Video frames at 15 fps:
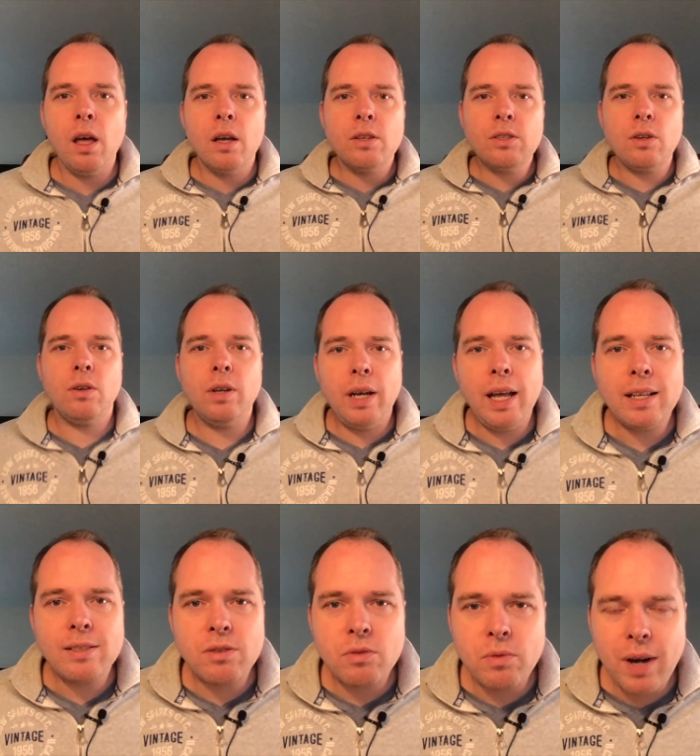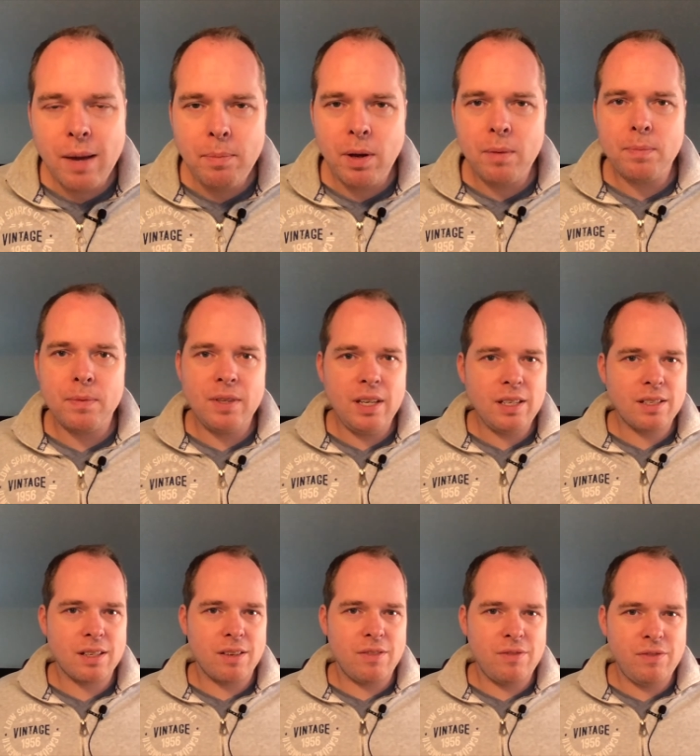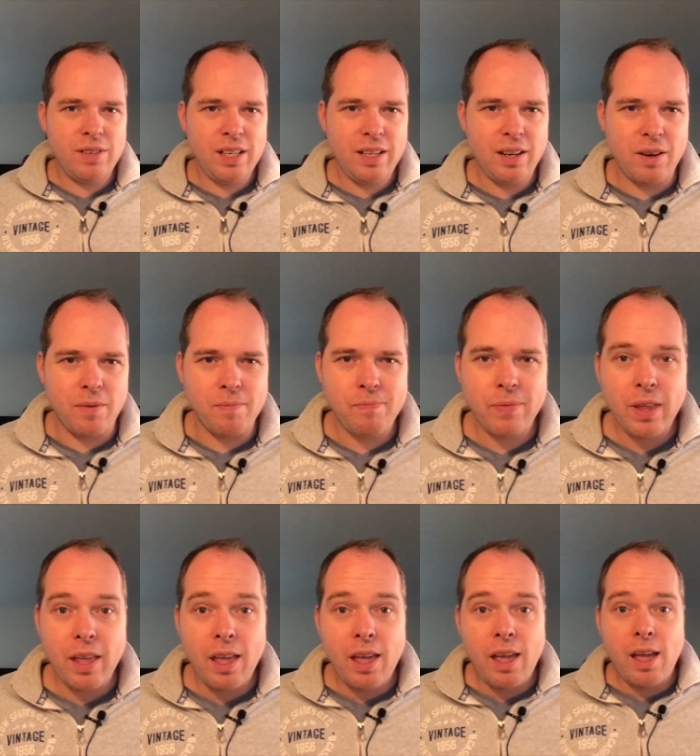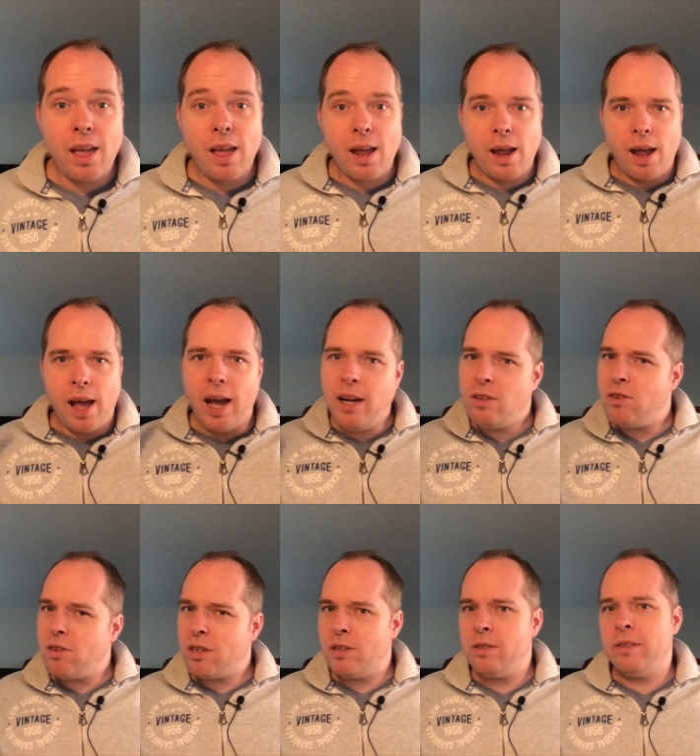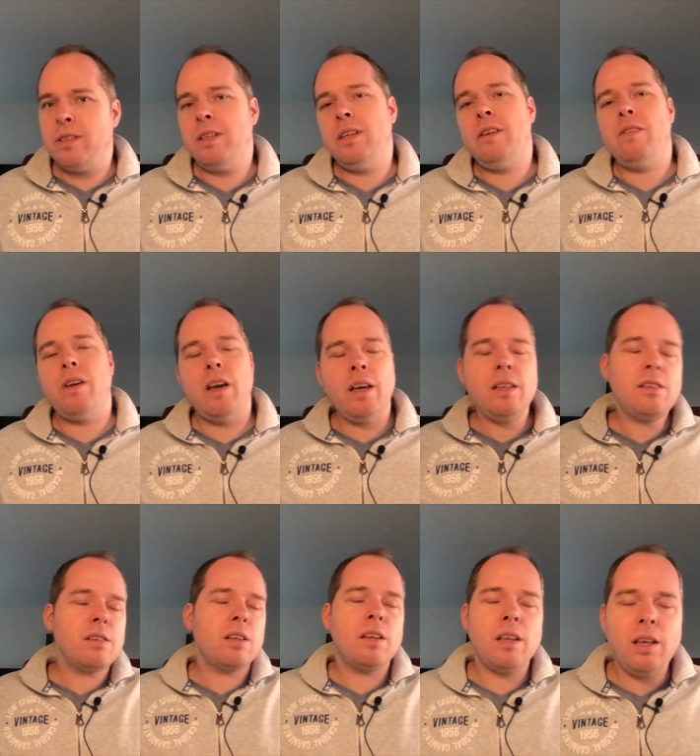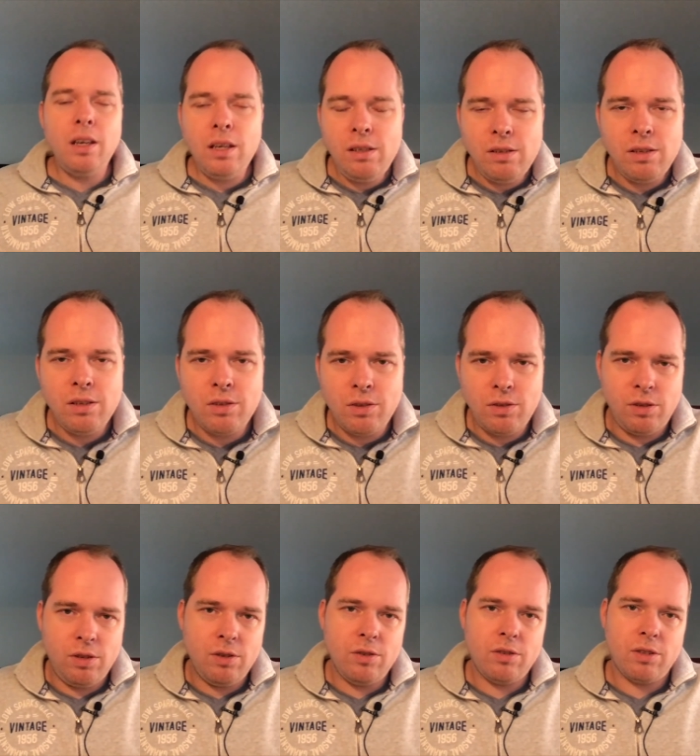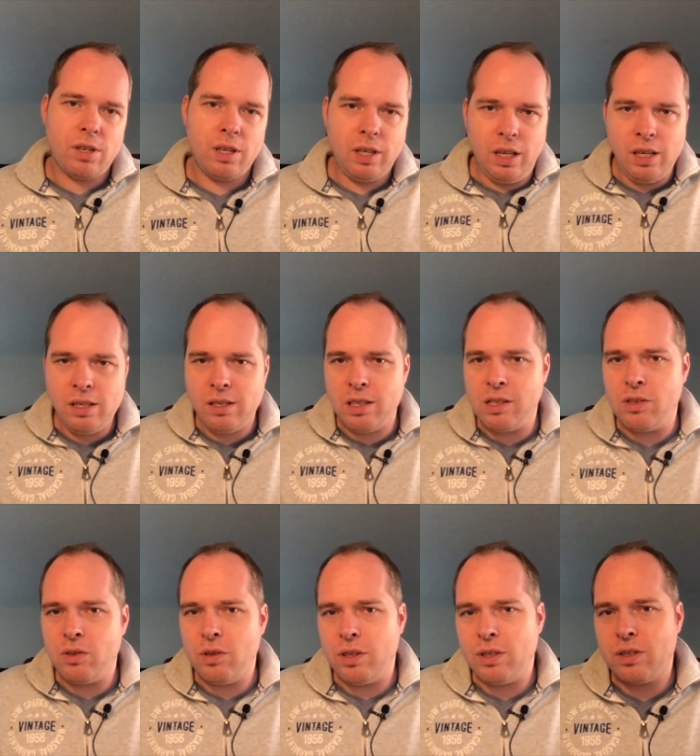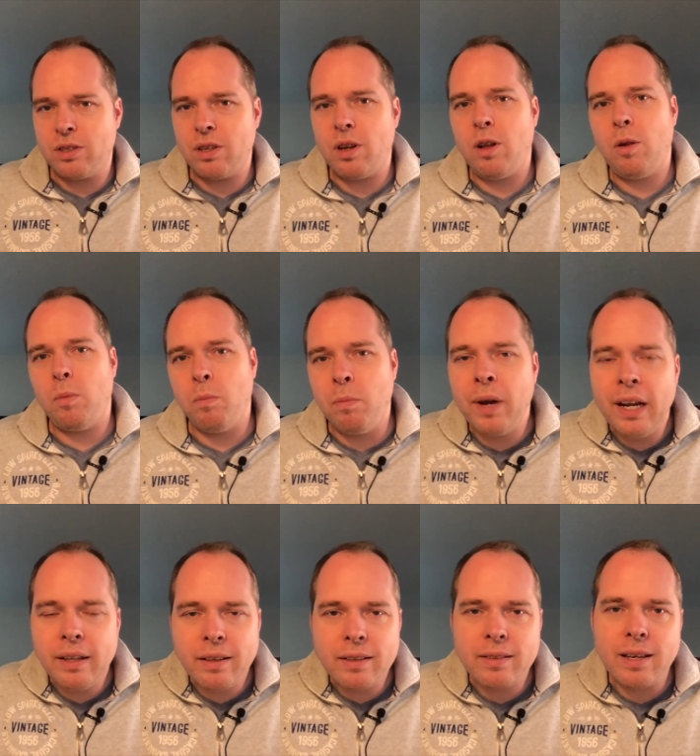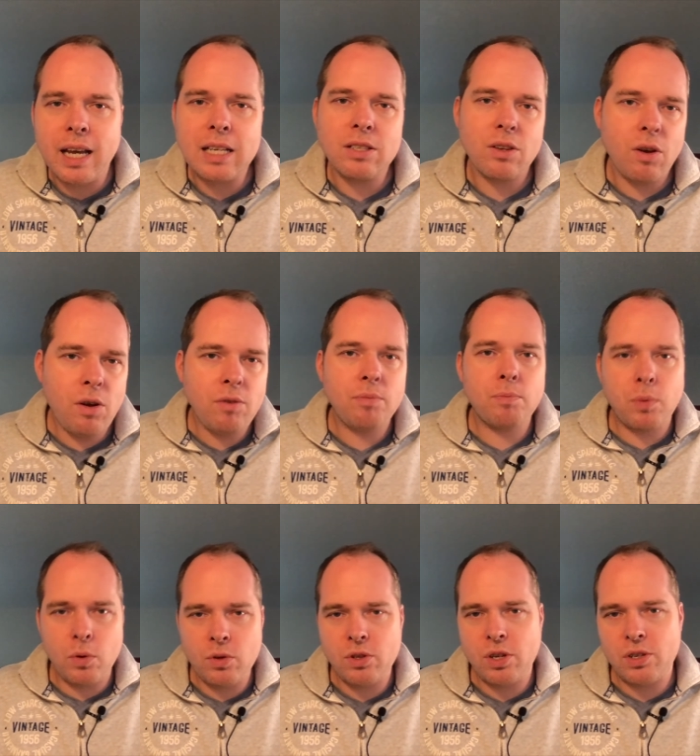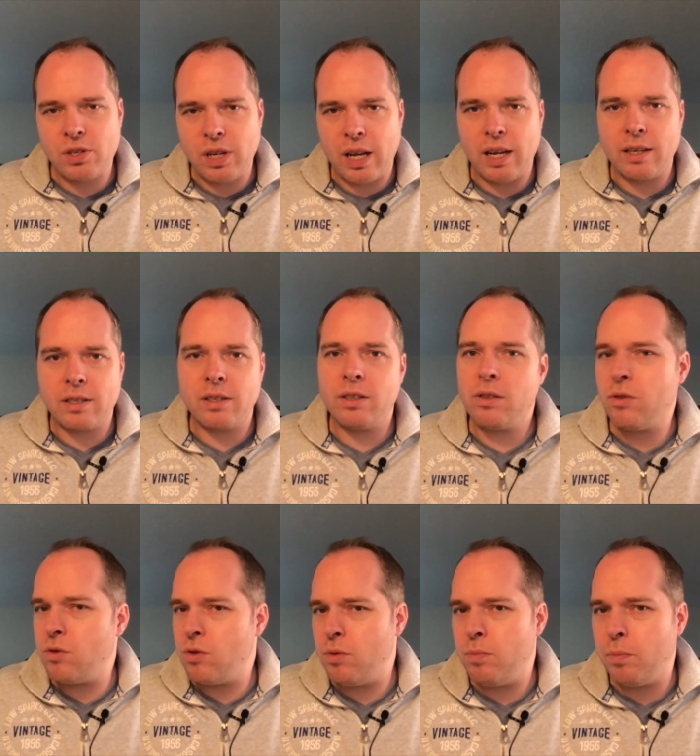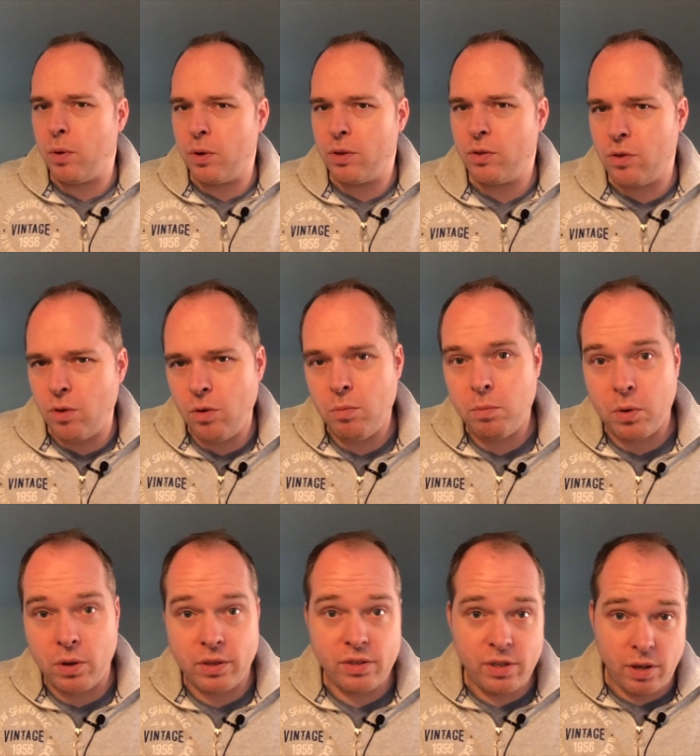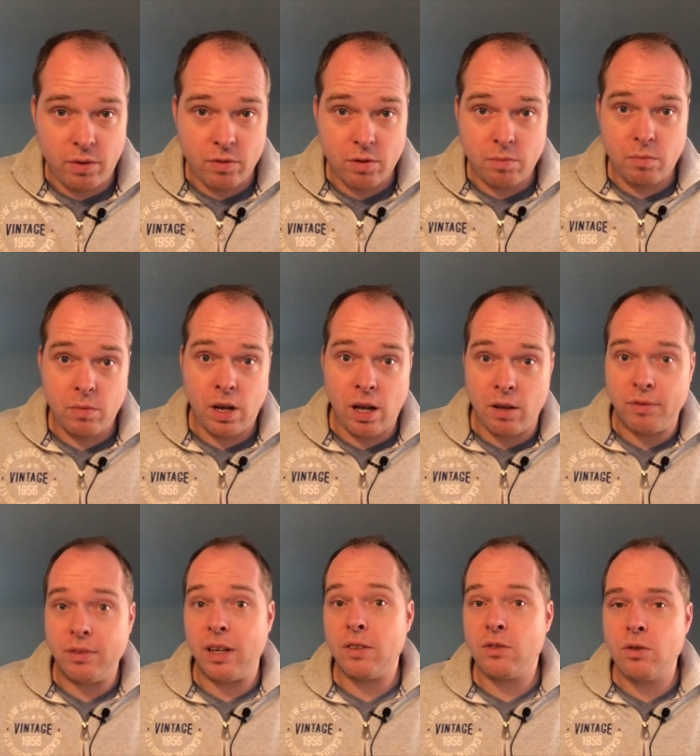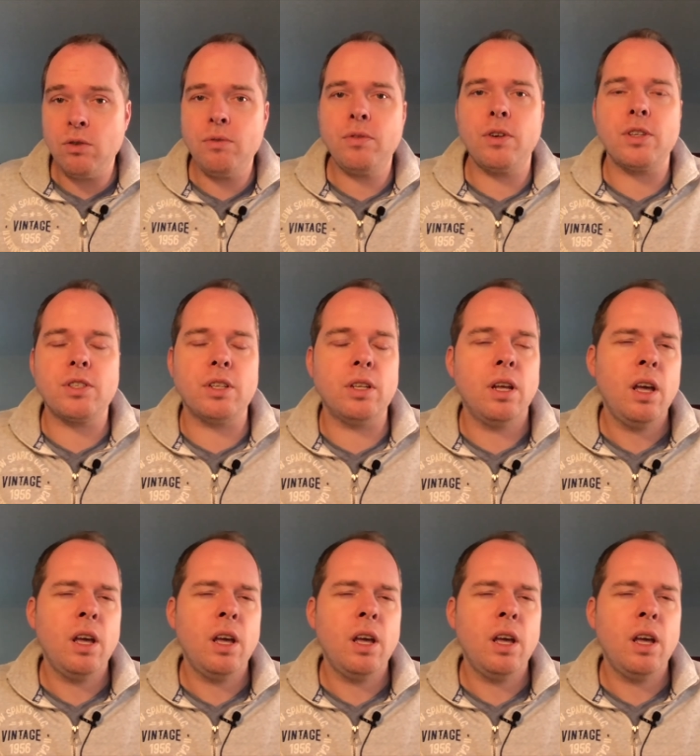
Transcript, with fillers: So let's wrap up this video. As you could see, it's an easy to use and easy to install beta test of Prusa Slicer 2.2.0 Alpha 2 version.